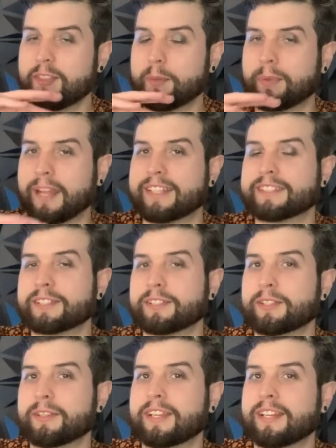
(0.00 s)
The plants
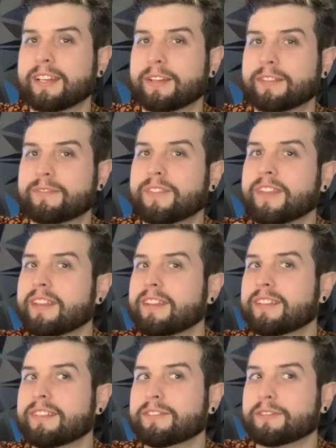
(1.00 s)
include a
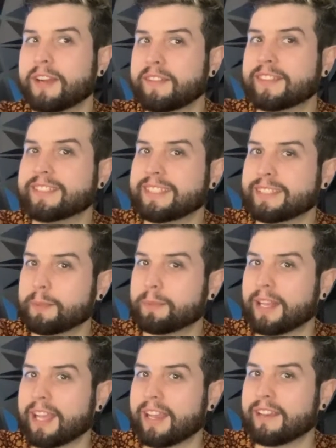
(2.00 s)
Raven ZZ
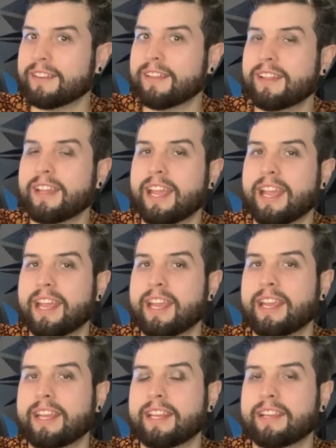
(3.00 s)
plant,
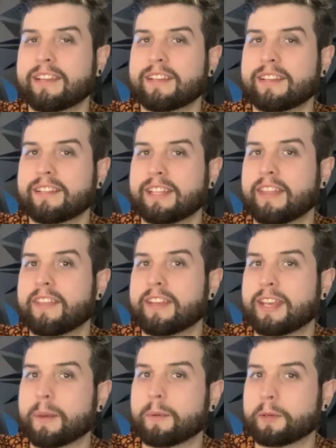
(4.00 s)
a
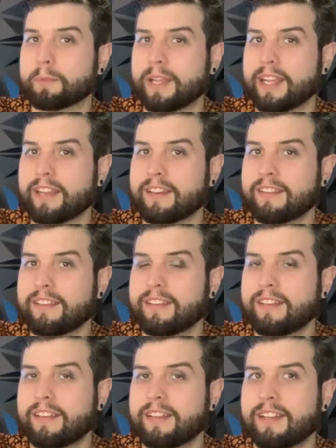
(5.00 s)
Calathea network plant,
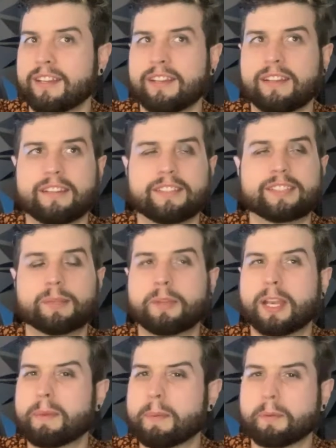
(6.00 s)
some
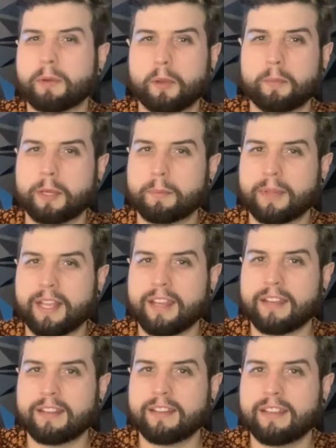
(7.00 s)
kind of peperomia
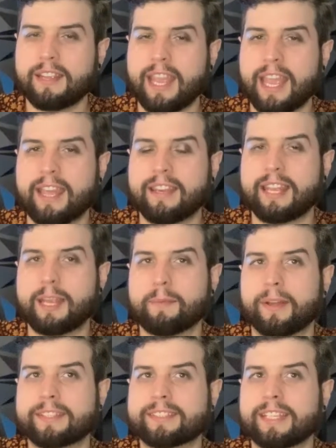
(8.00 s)
plant, and a
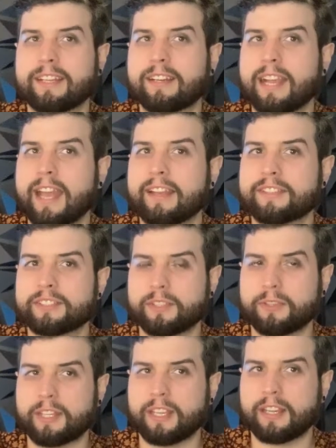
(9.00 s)
Monstera
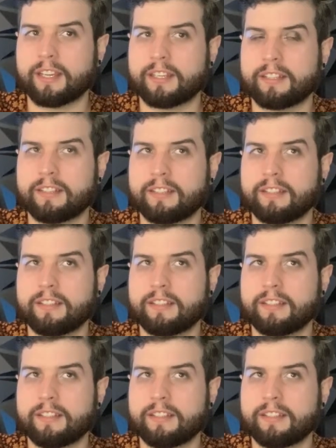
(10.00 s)
adansonii,